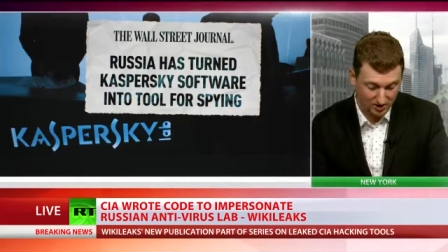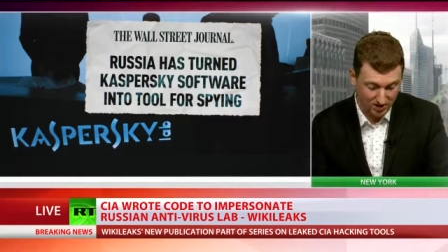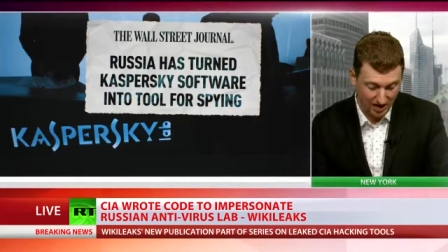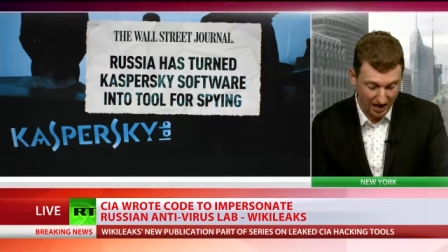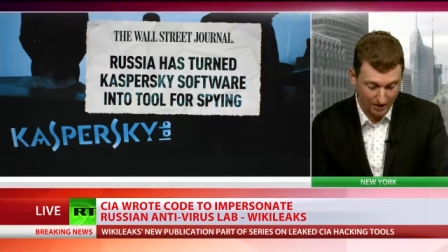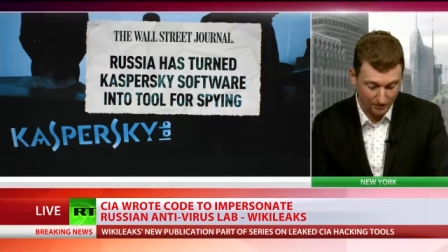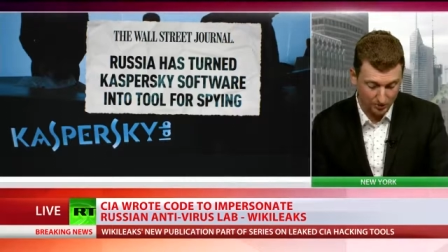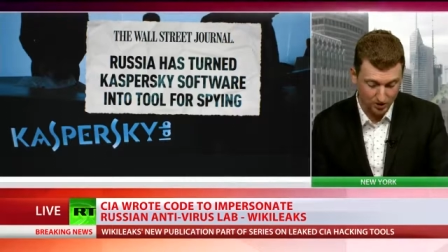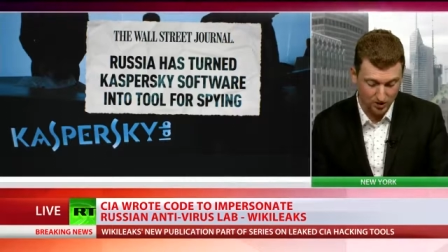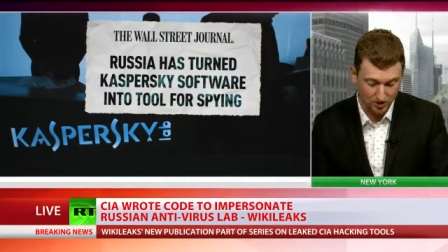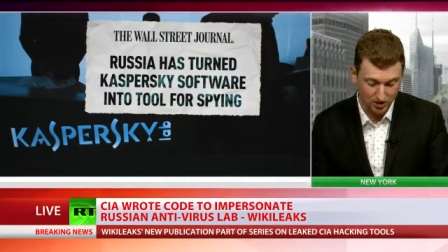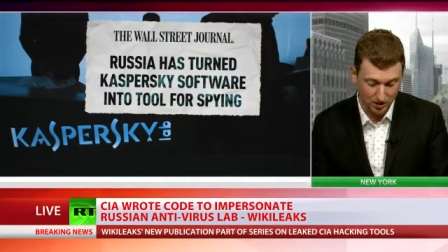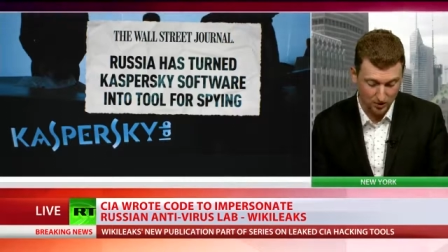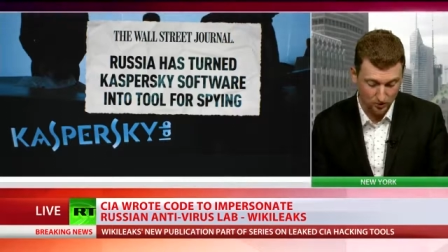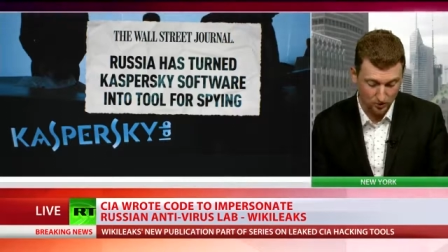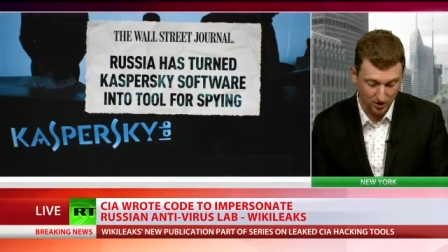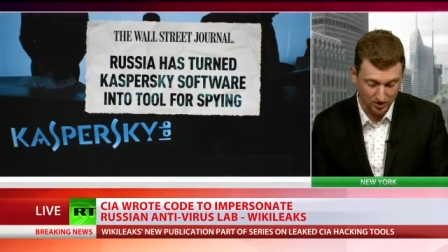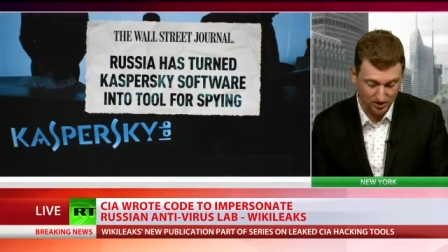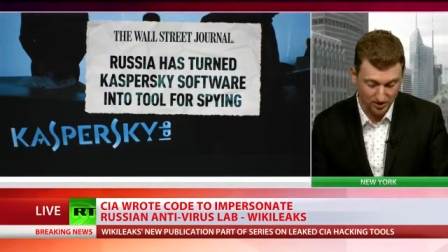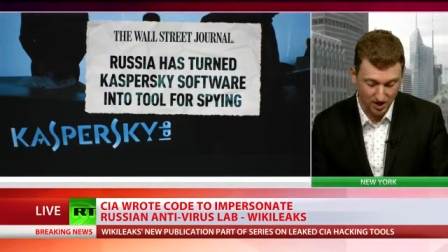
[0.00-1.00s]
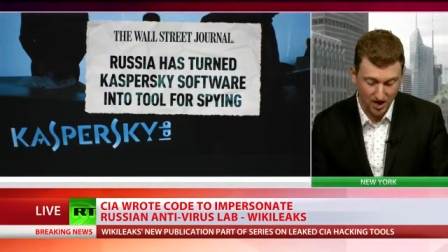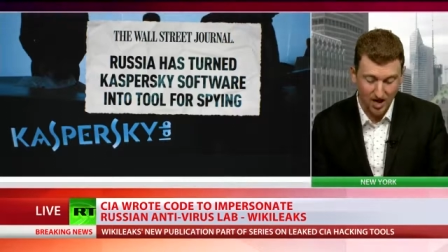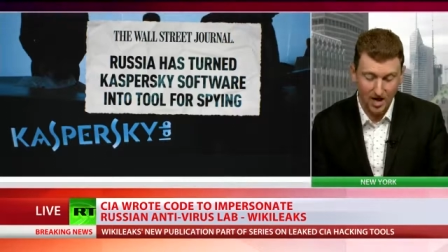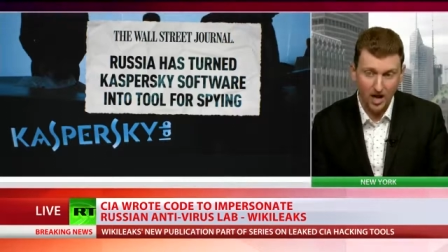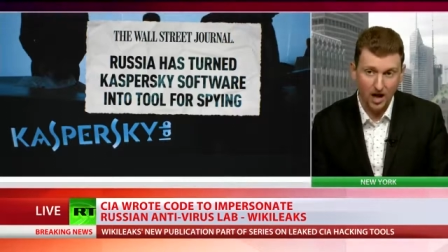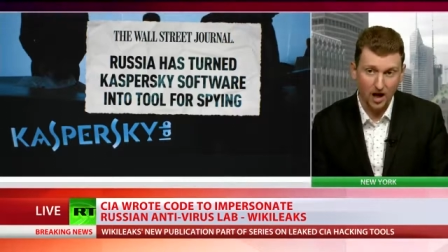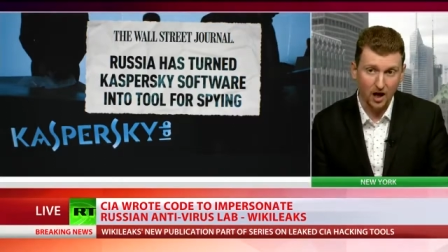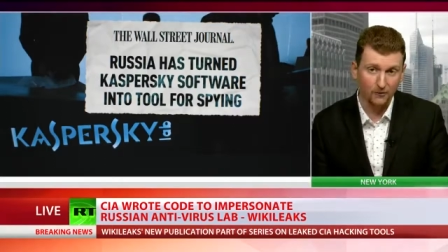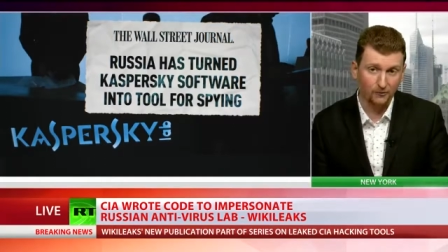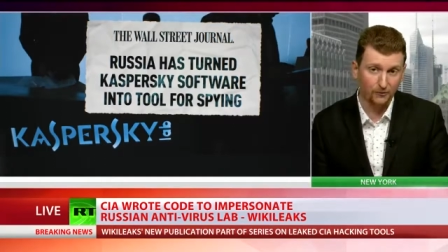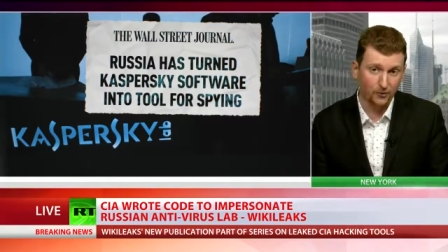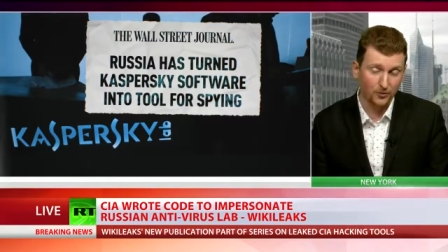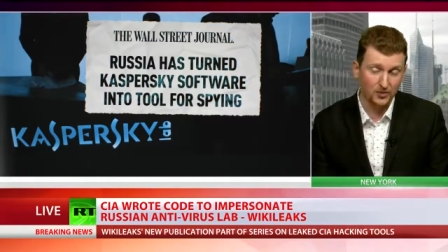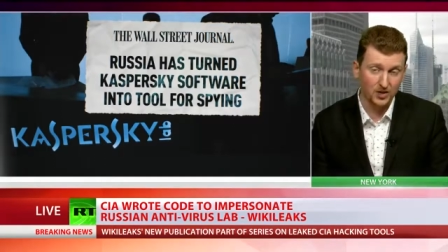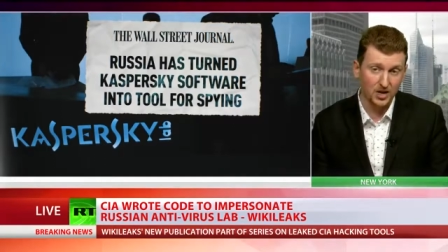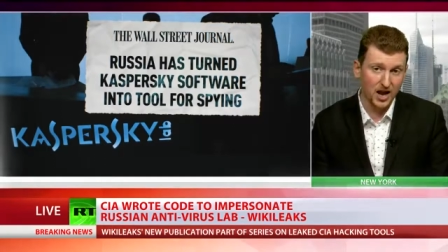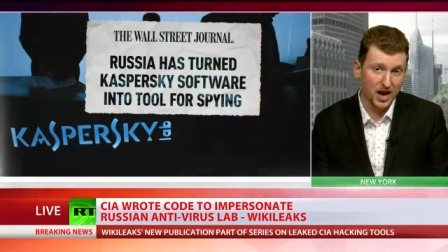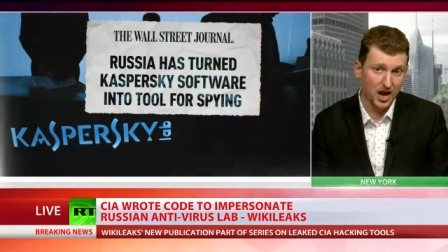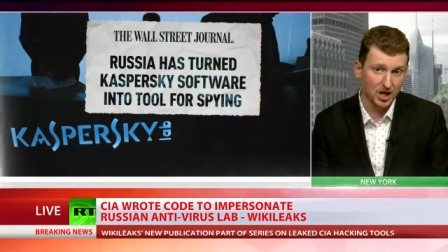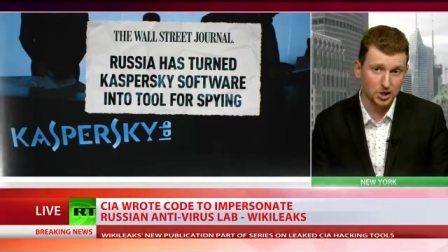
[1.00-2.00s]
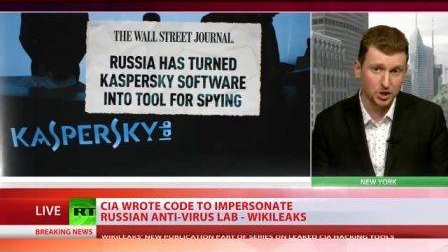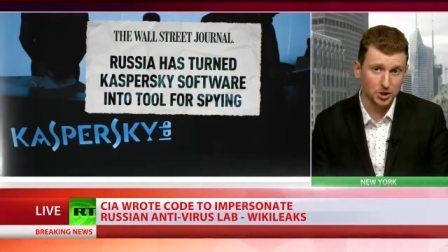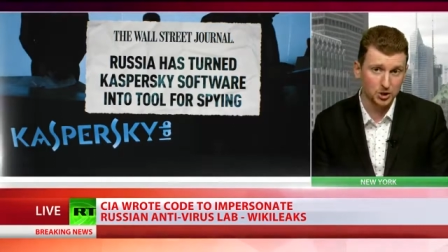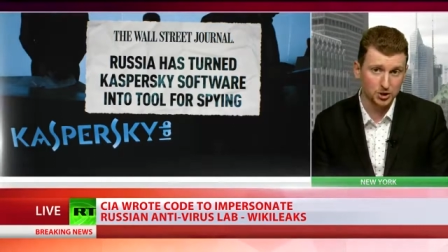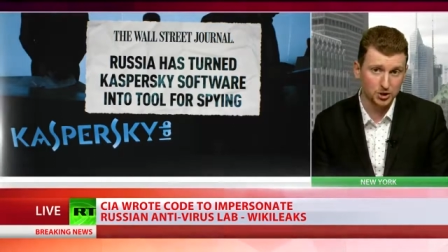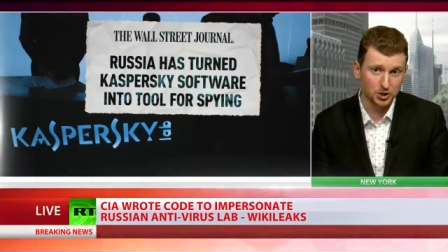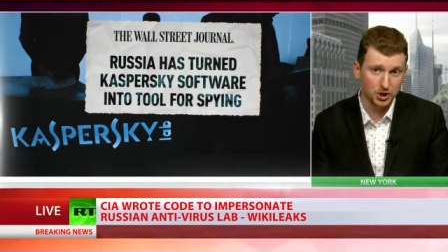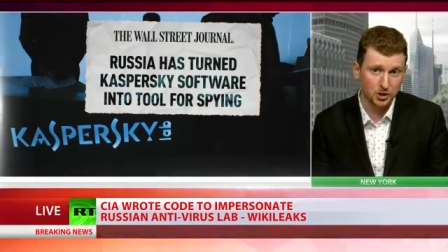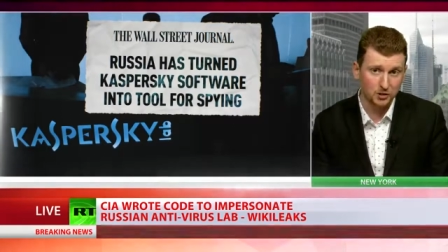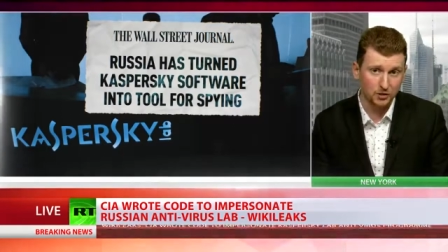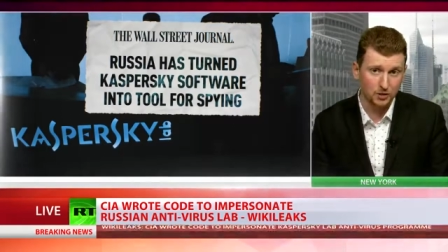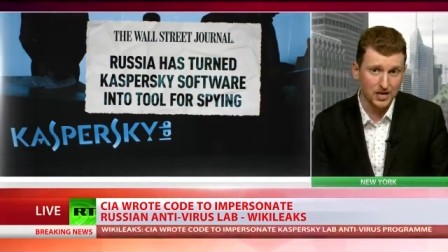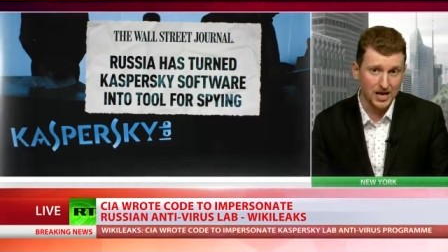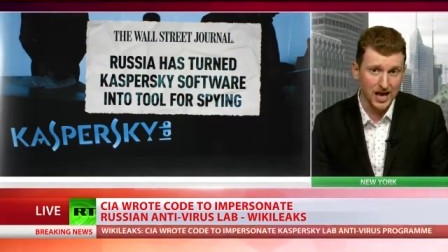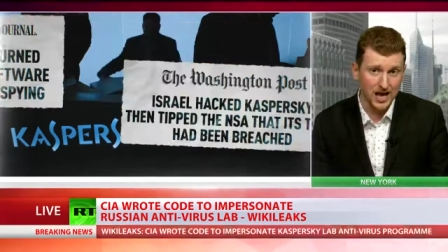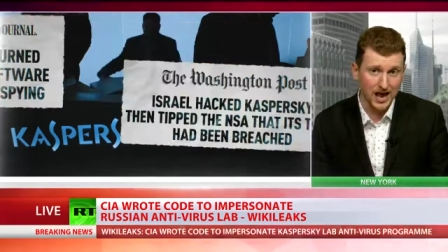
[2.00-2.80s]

cyber secrets uh, from the National Security